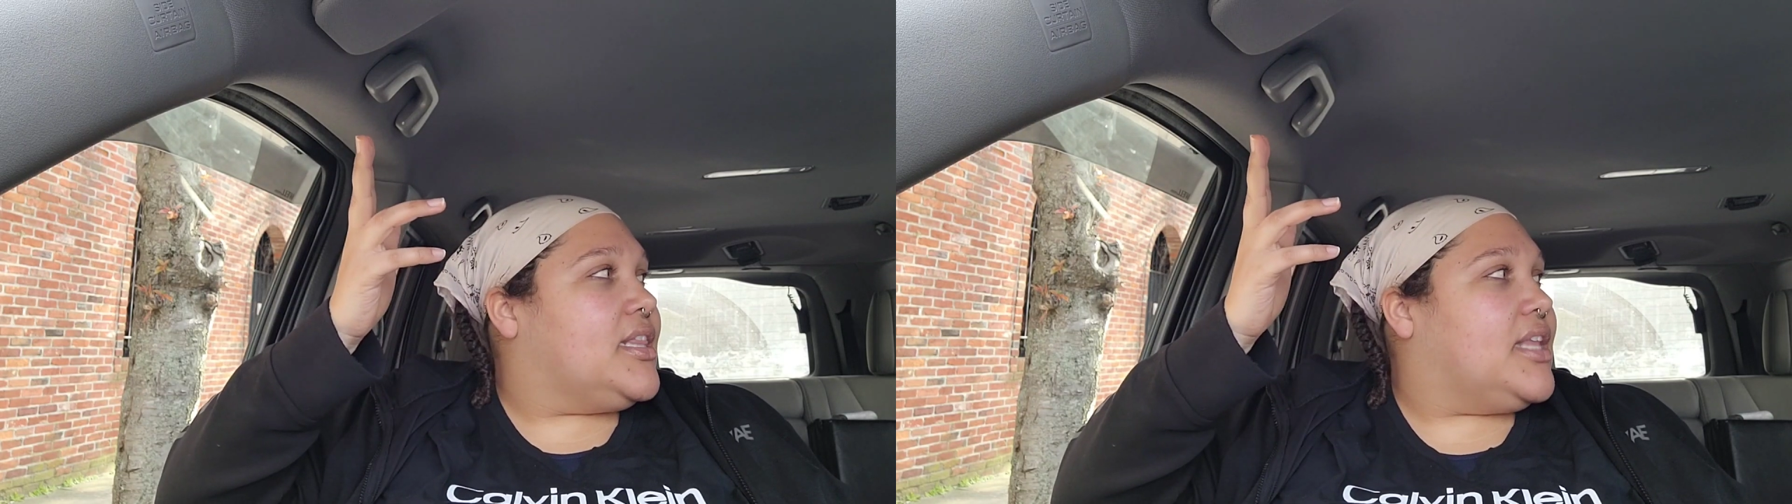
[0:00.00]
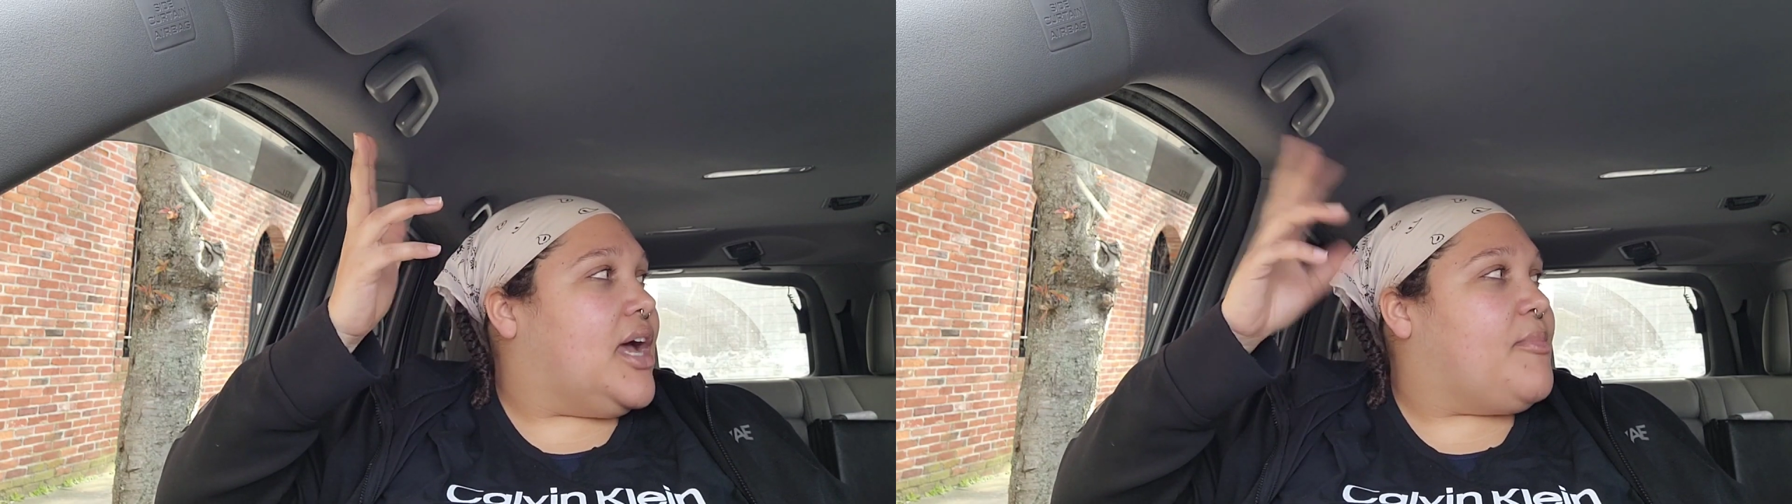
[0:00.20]

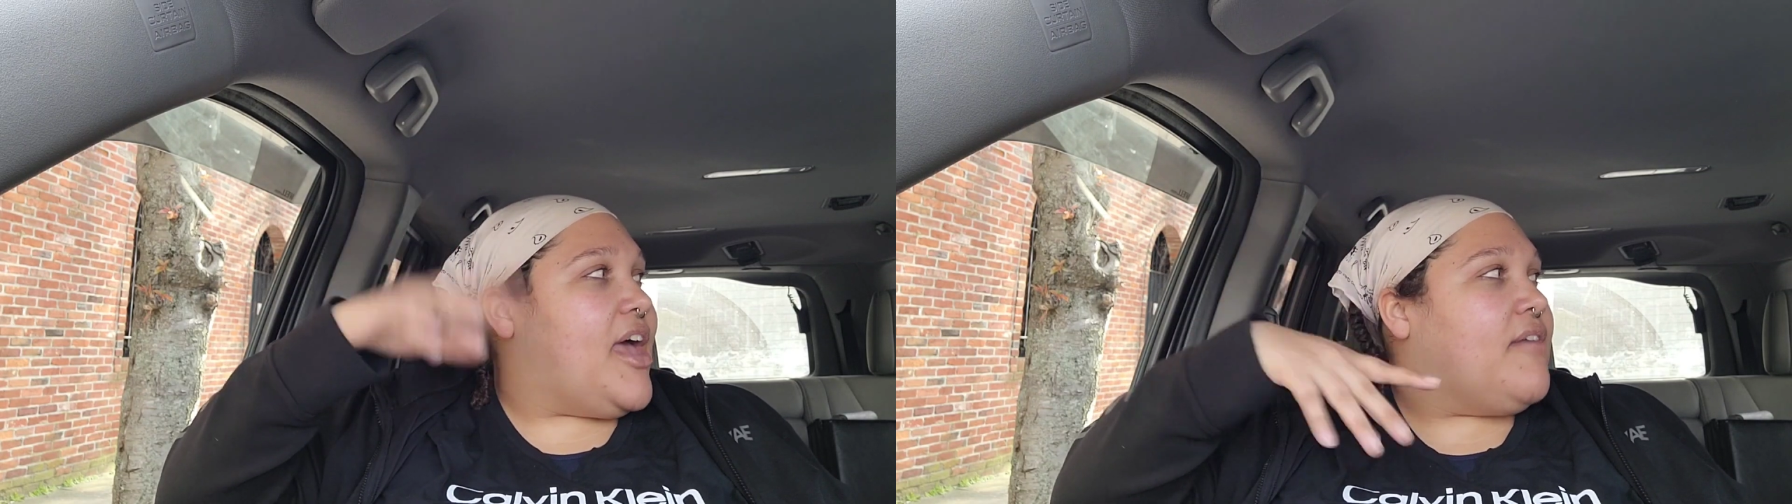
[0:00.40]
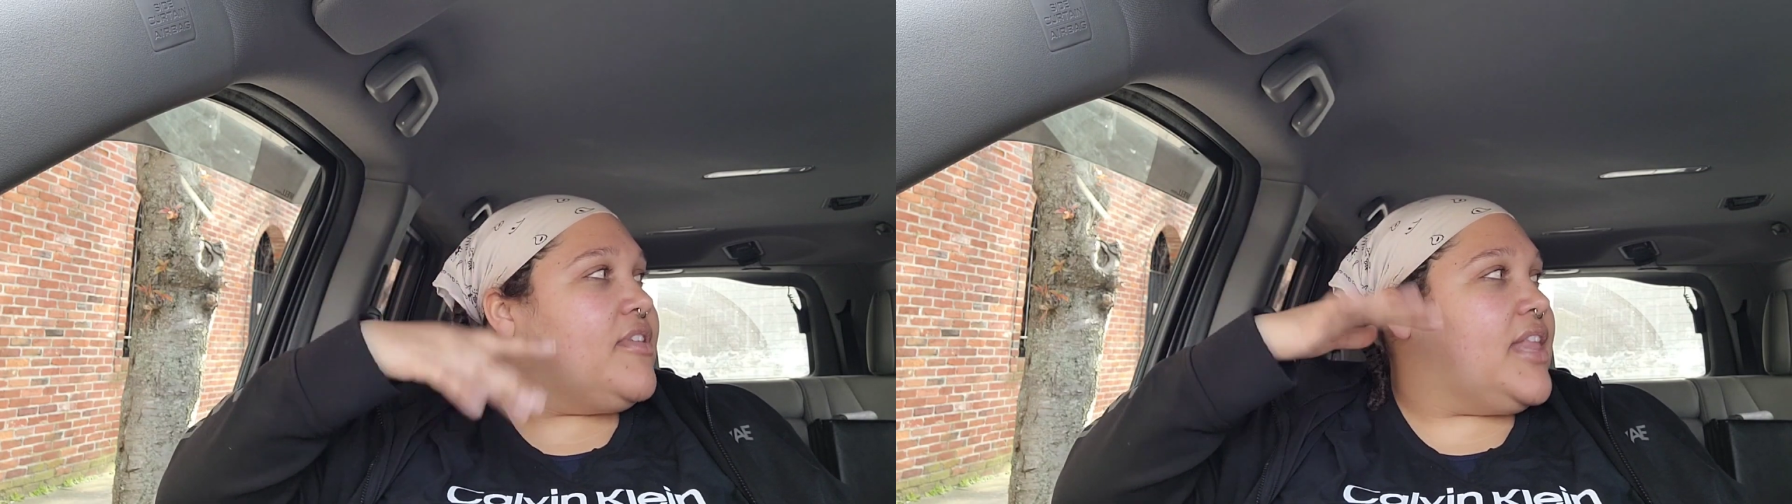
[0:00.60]
I'm
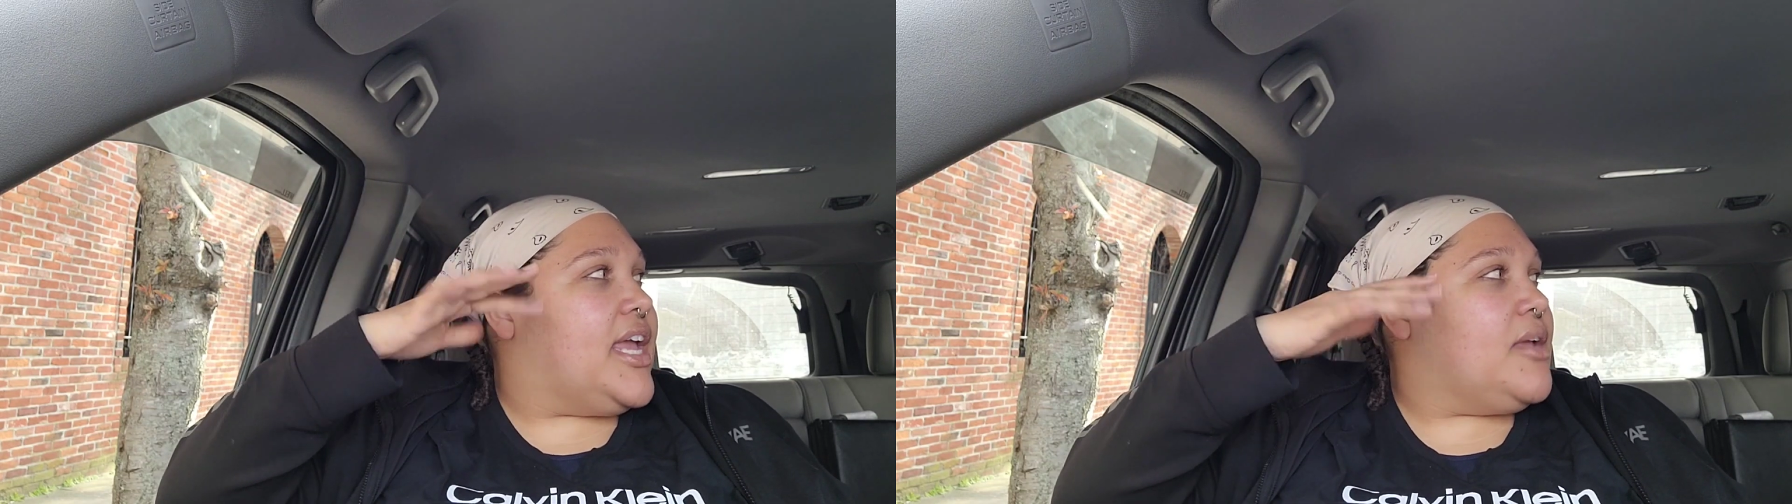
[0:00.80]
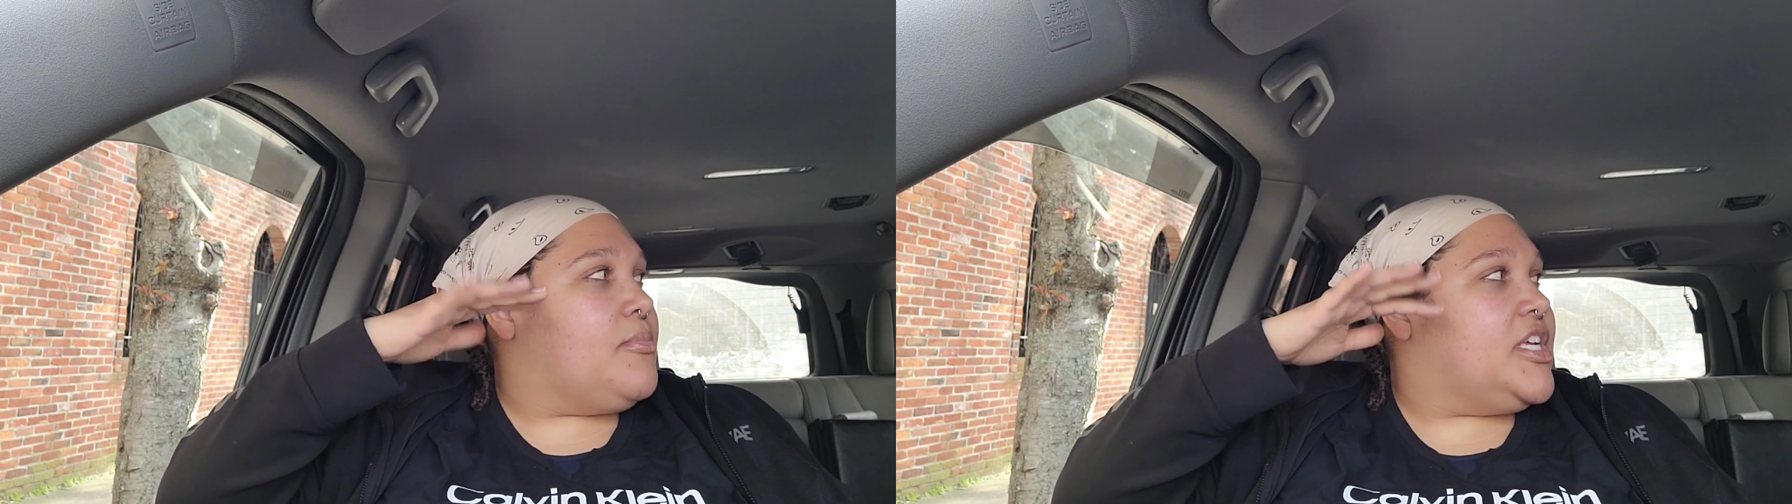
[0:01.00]
having
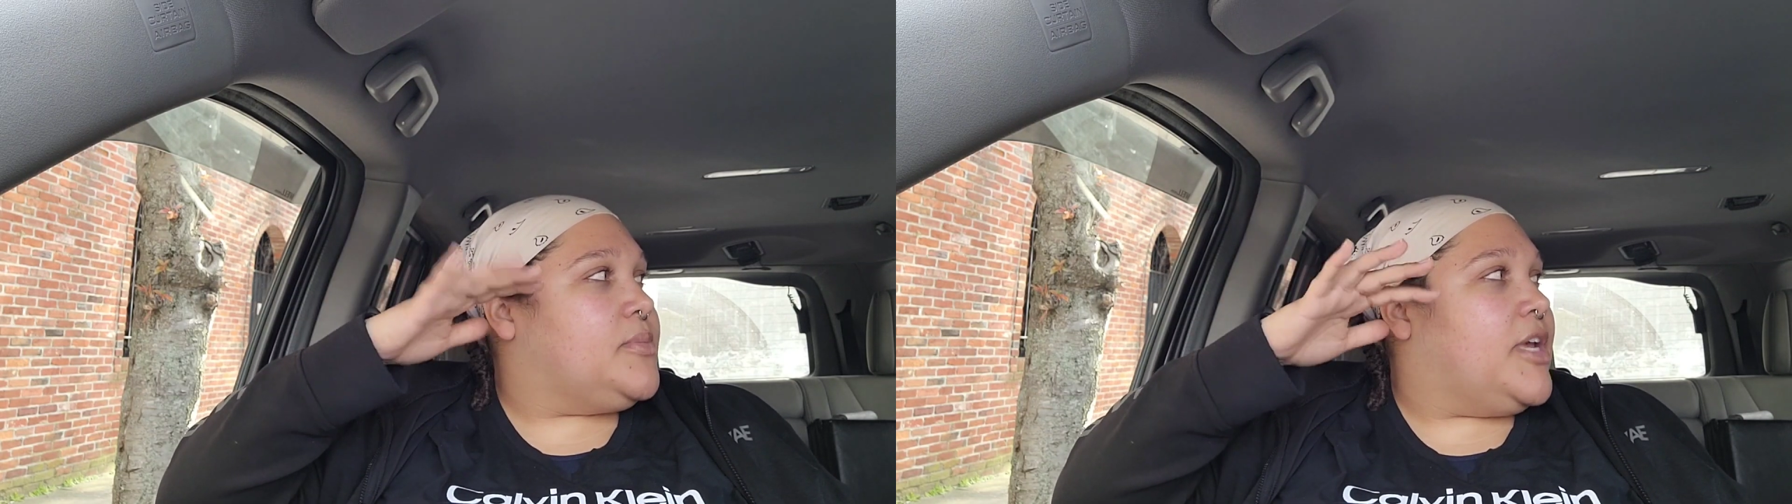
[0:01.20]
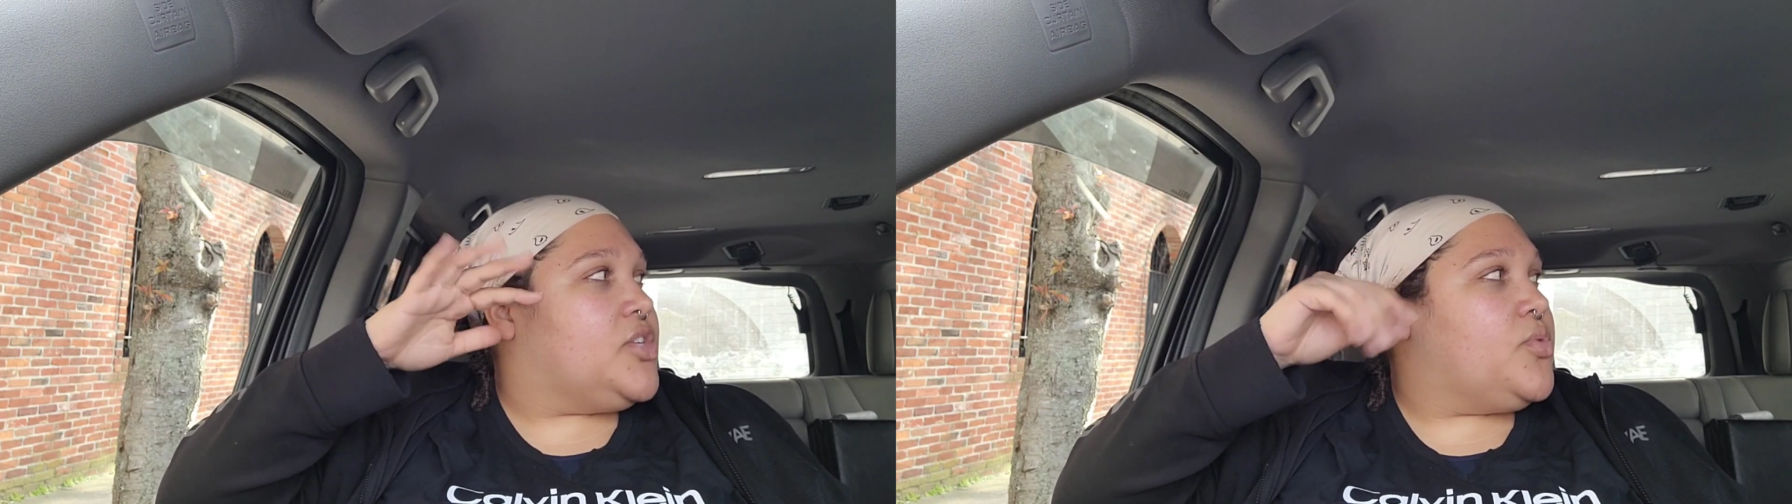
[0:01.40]
like mixed
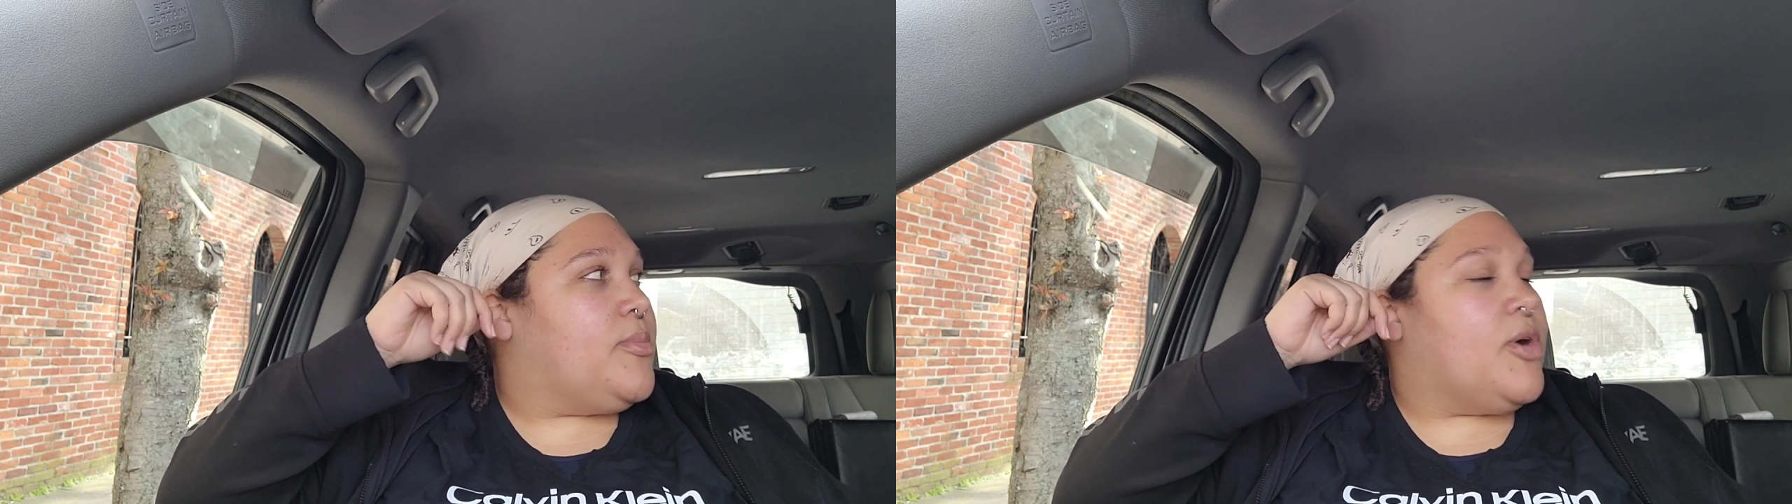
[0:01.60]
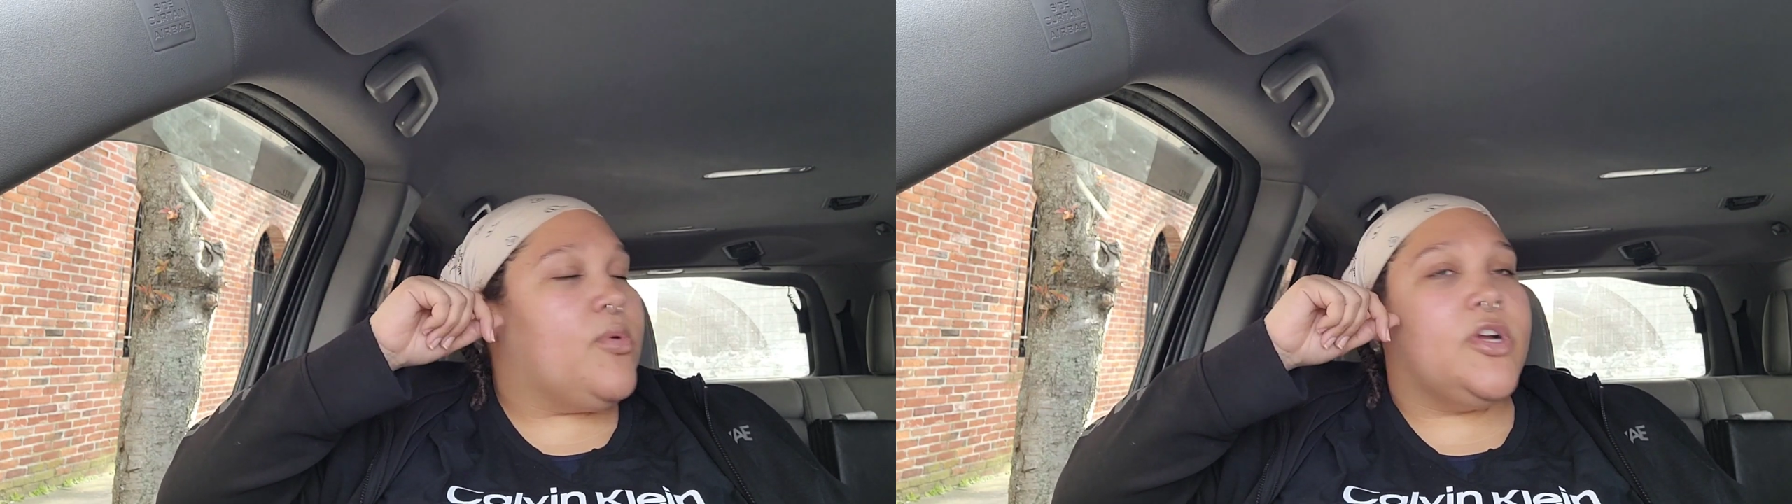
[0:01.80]
match with
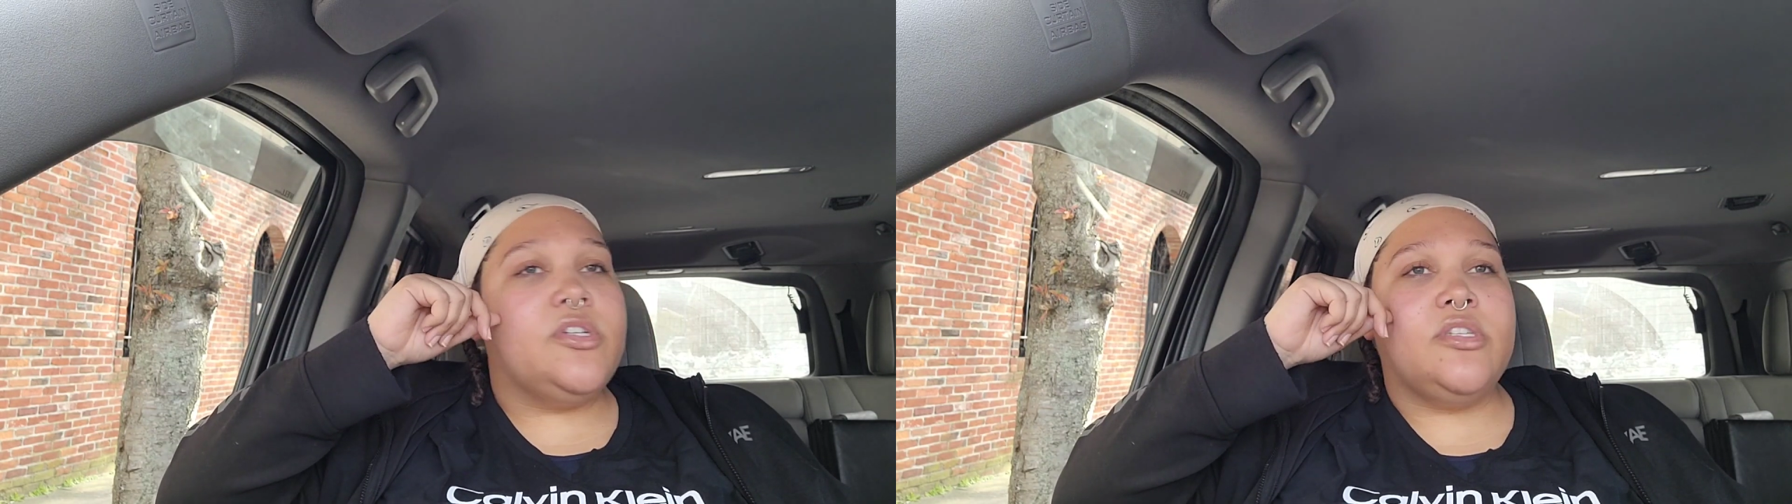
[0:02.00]
my words,